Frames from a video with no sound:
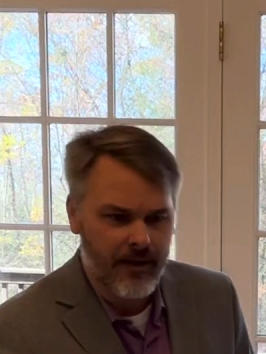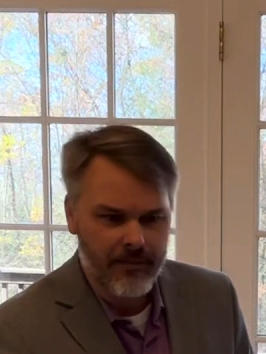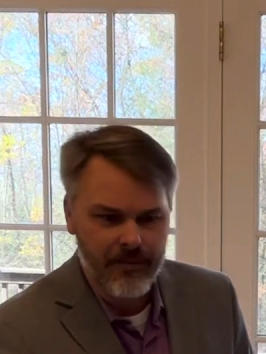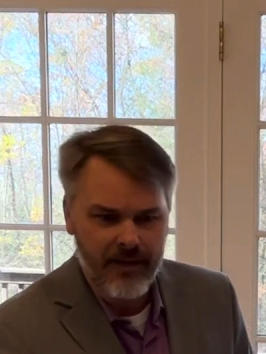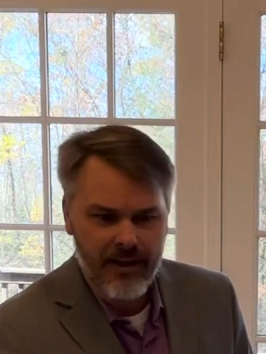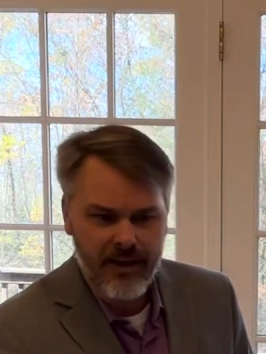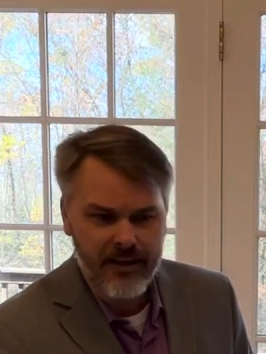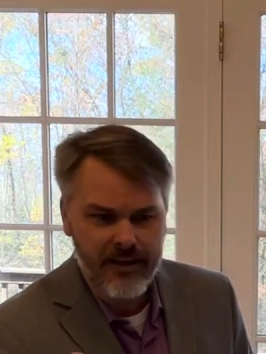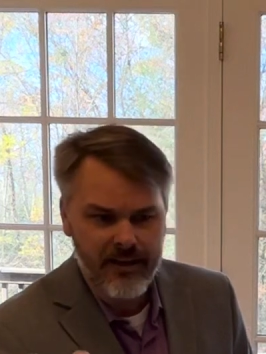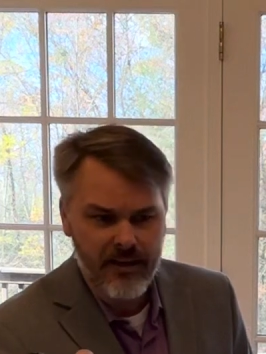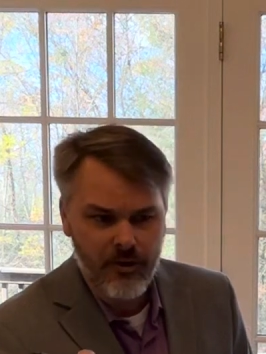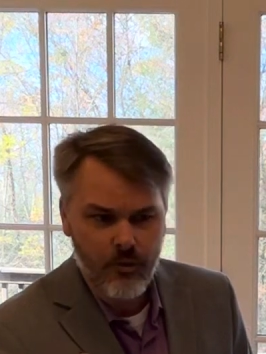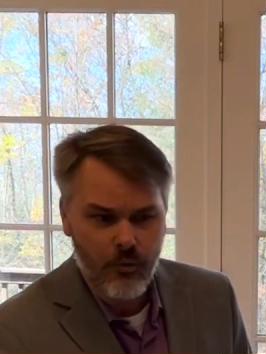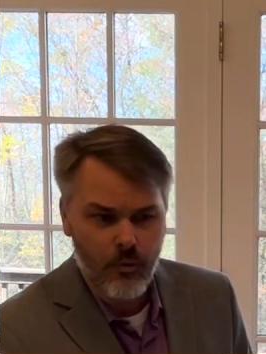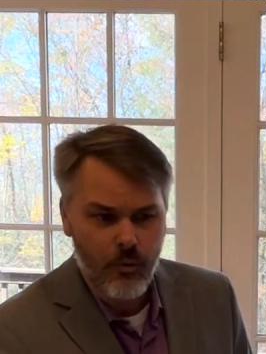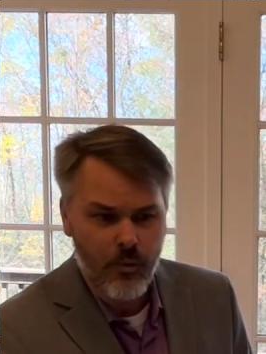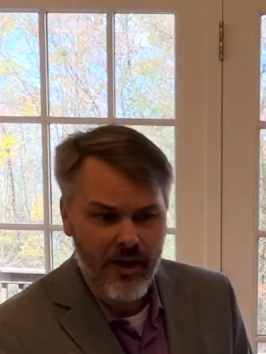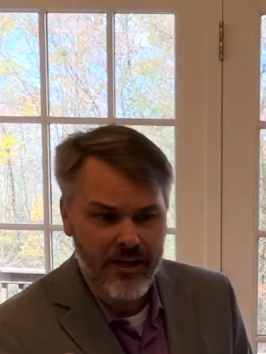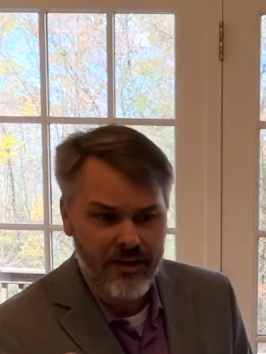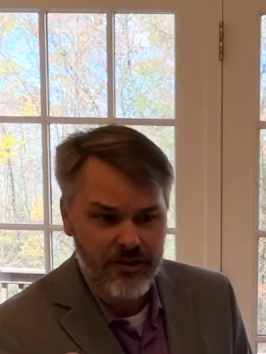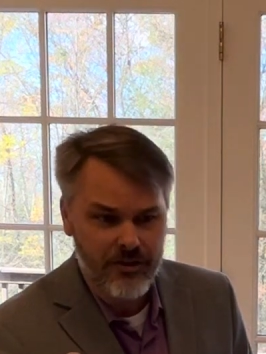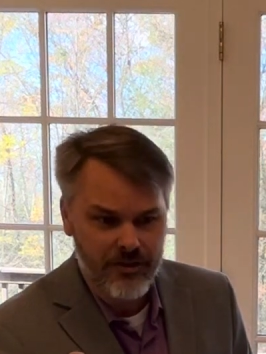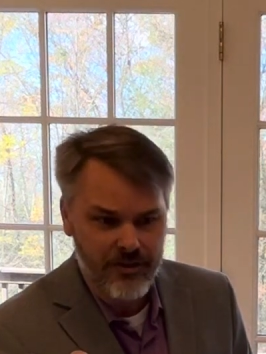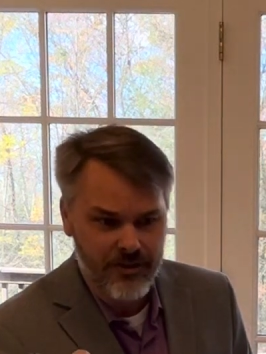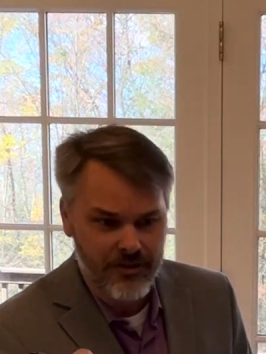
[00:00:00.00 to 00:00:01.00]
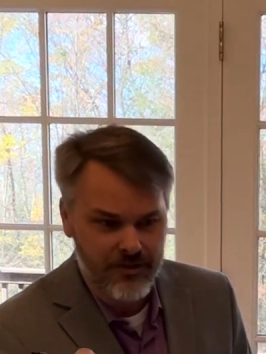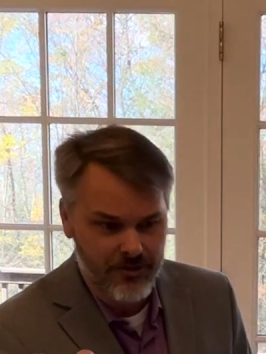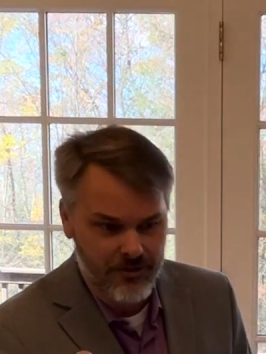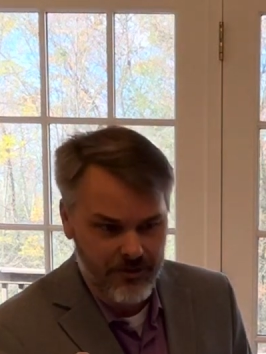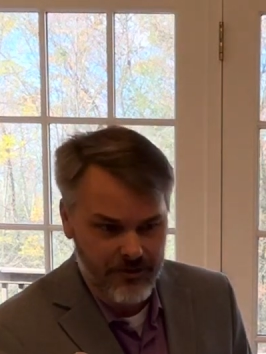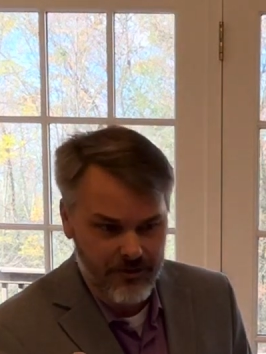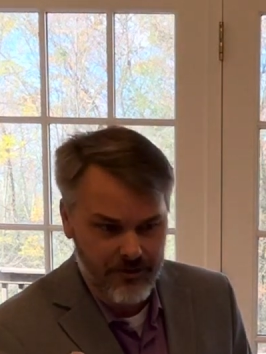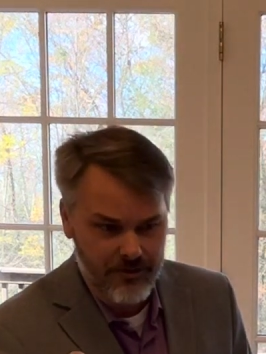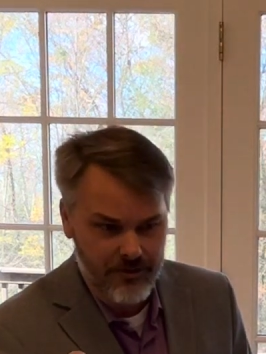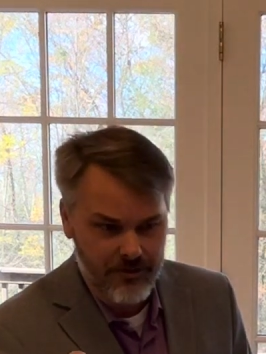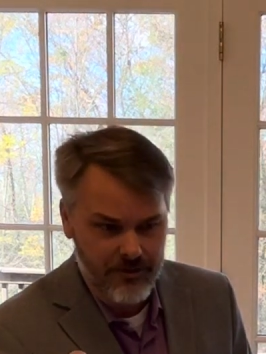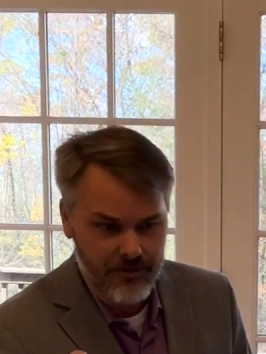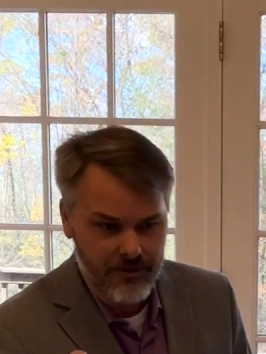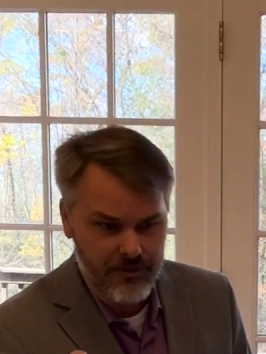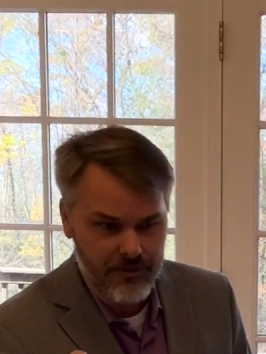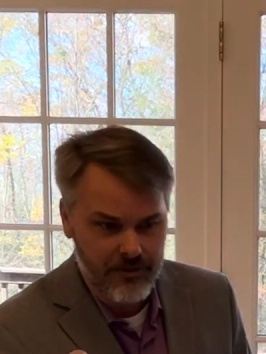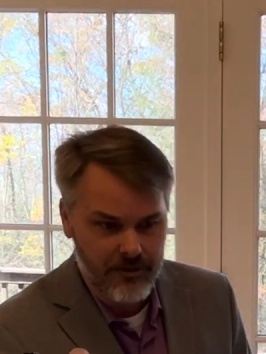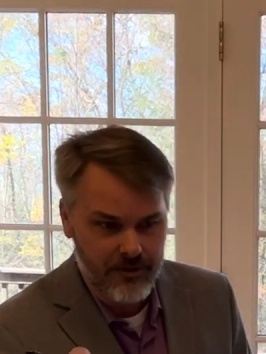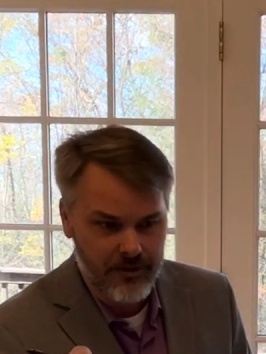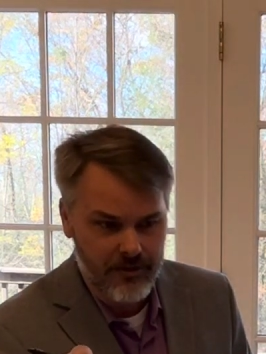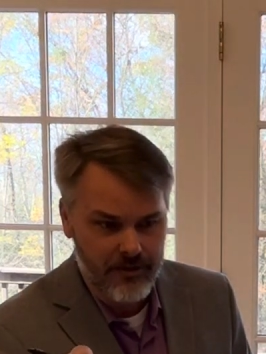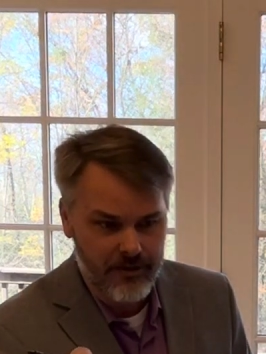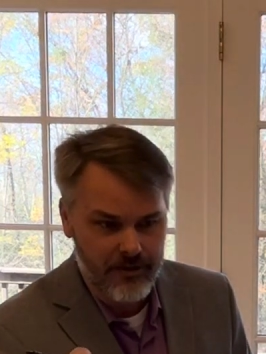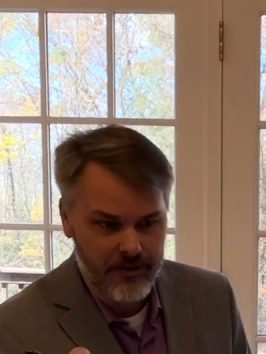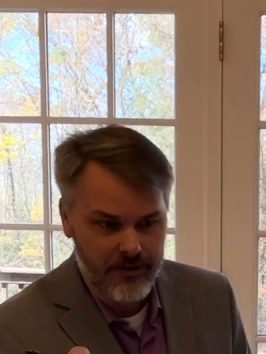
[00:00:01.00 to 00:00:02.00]
Any questions
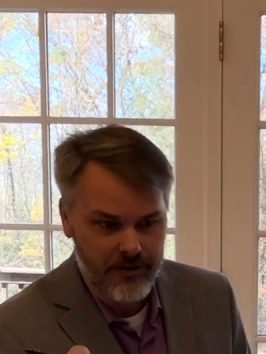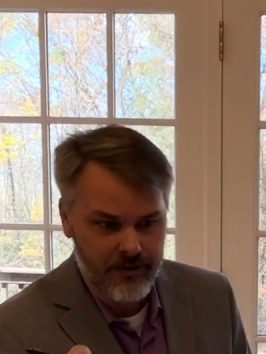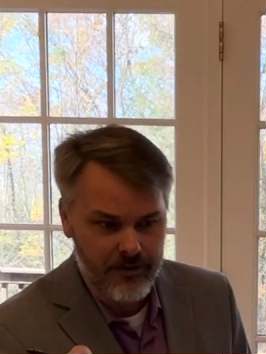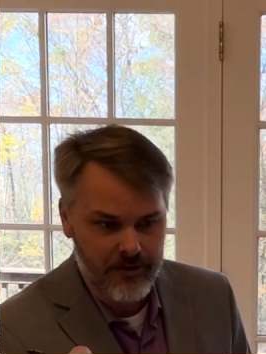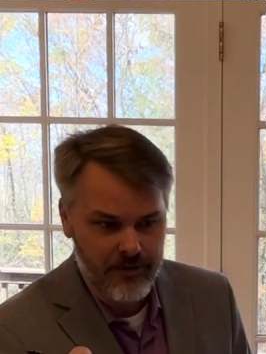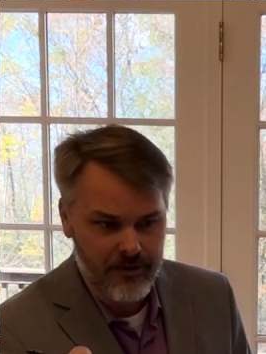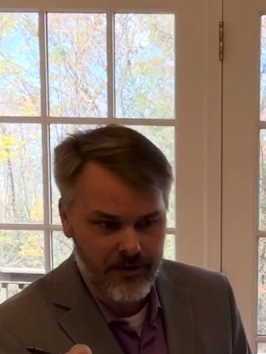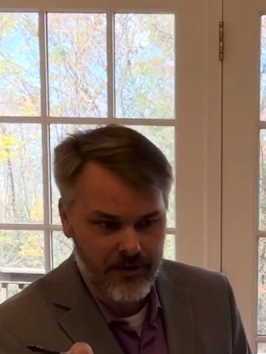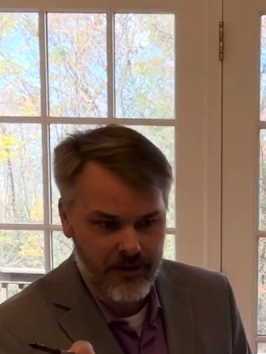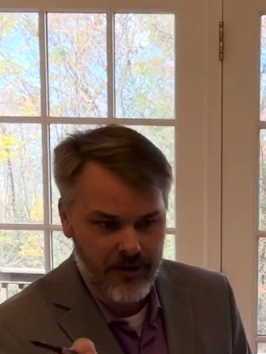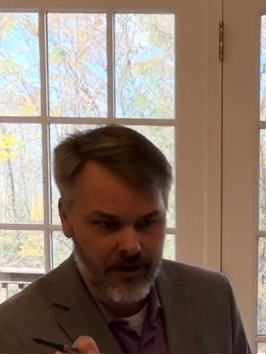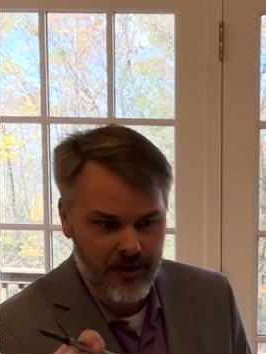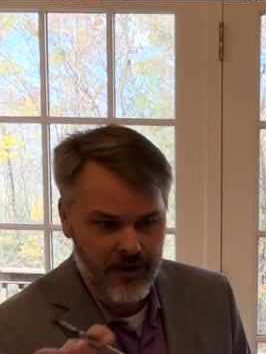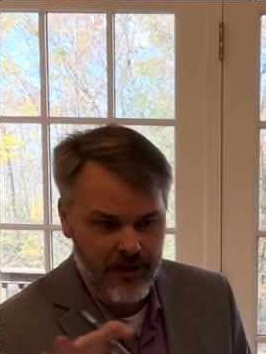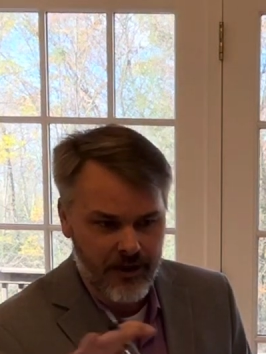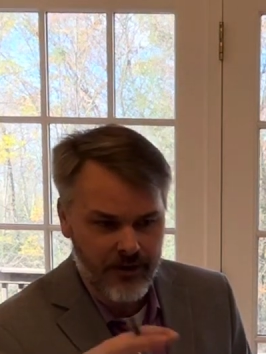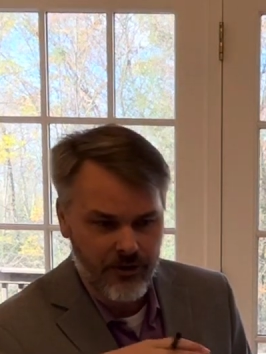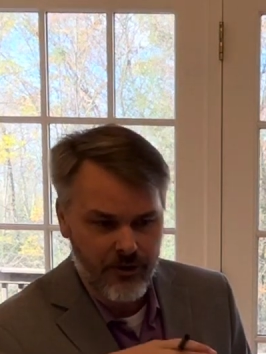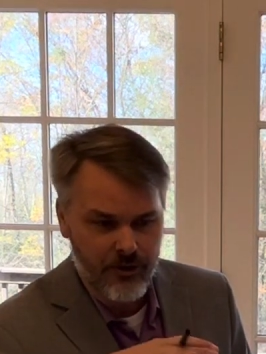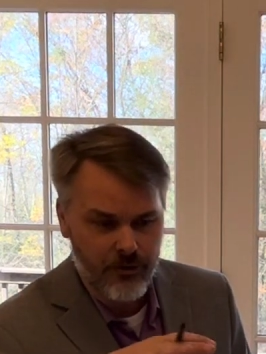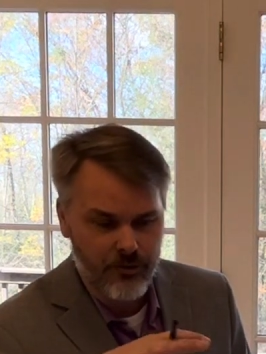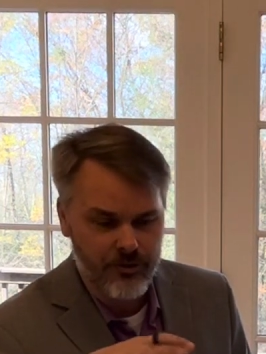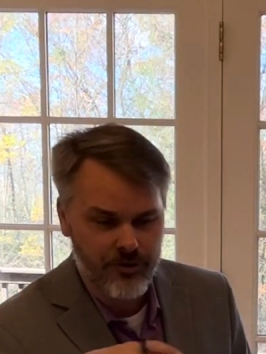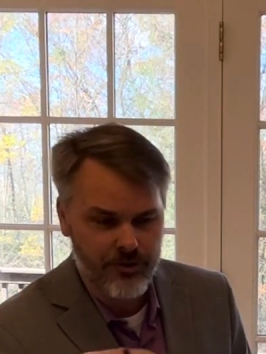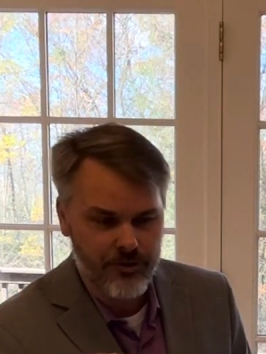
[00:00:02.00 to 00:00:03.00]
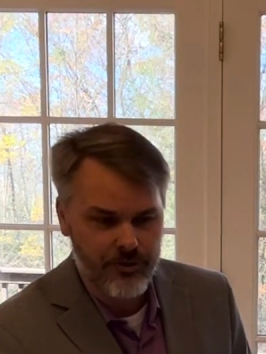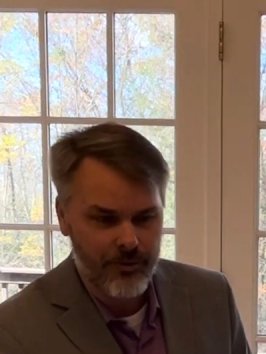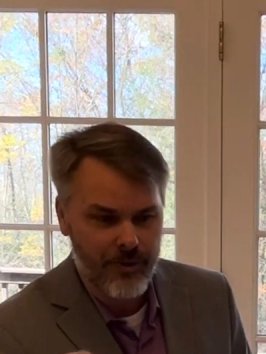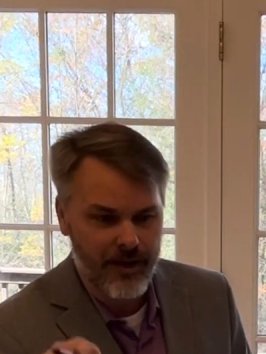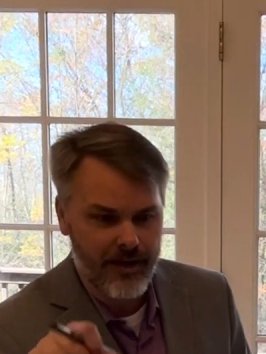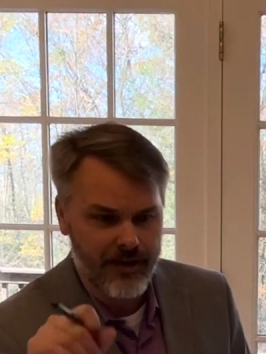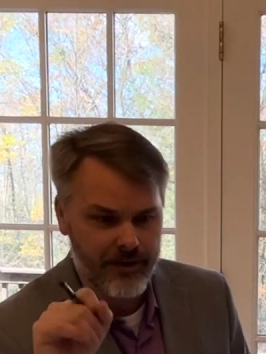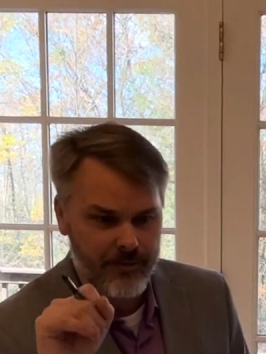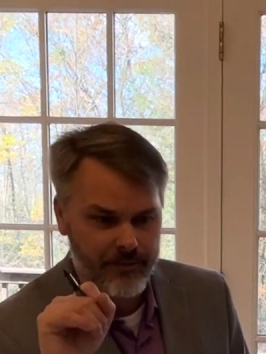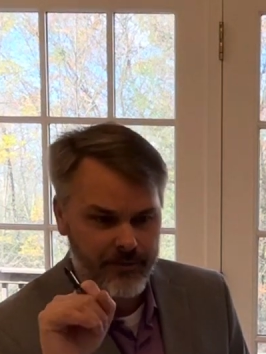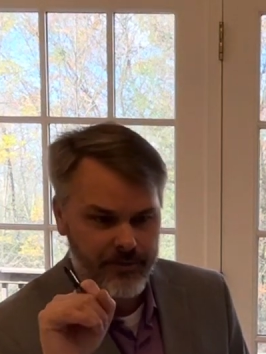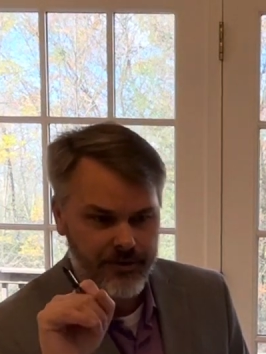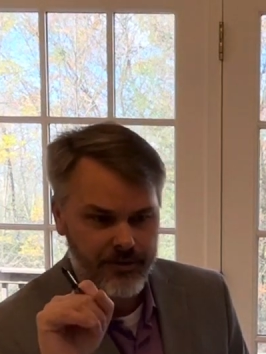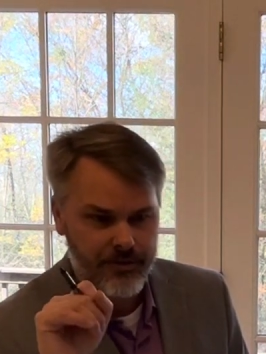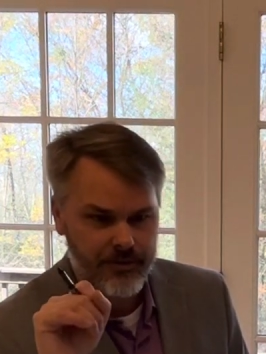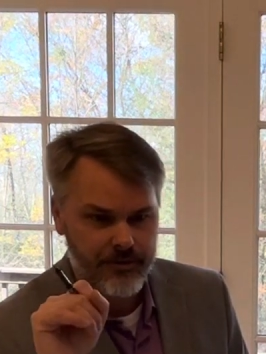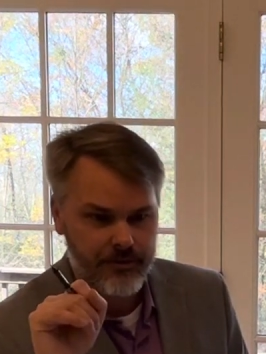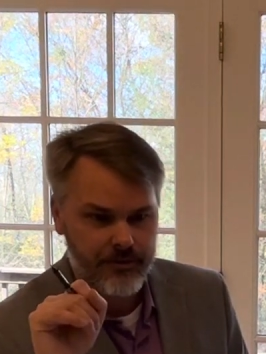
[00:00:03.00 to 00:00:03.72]
on those two items?